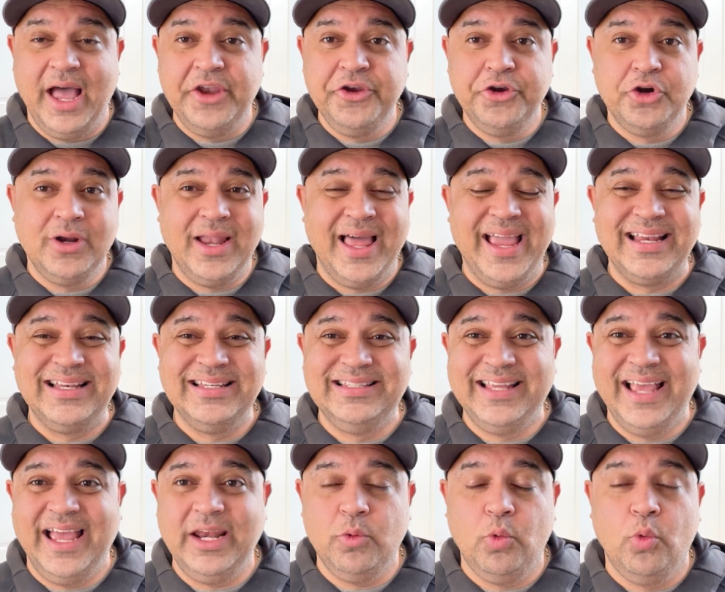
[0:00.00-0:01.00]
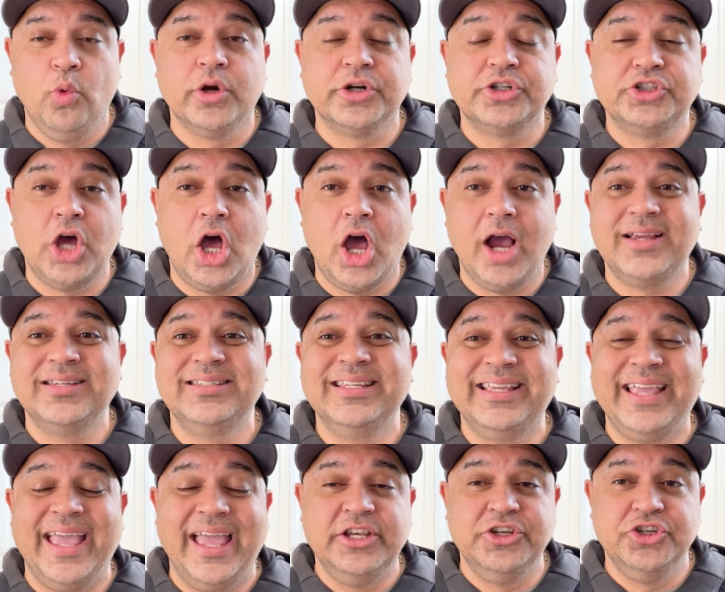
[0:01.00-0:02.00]
underlying debt were
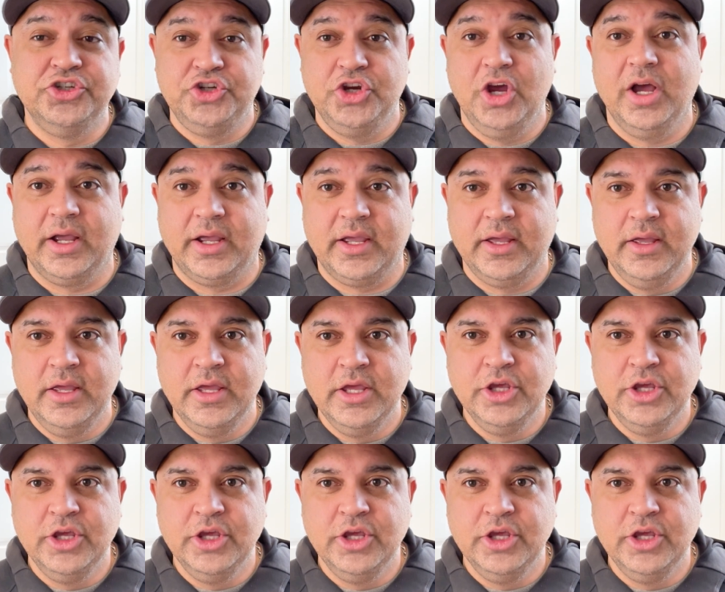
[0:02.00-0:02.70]
toxic and junk.